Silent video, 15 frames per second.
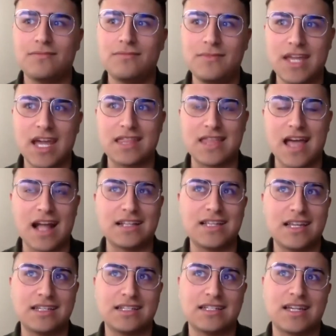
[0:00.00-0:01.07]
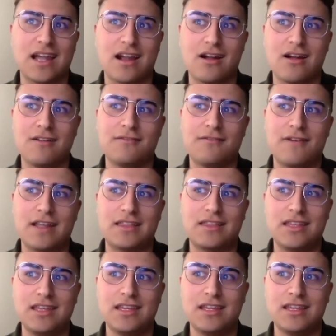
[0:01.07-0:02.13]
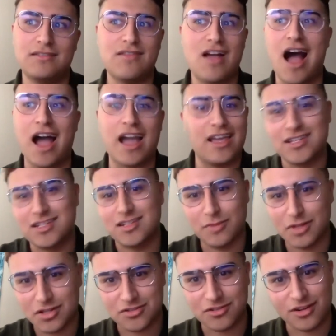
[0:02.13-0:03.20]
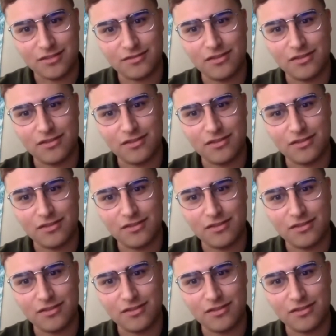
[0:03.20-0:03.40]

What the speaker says: get that taken care of at the highest administrative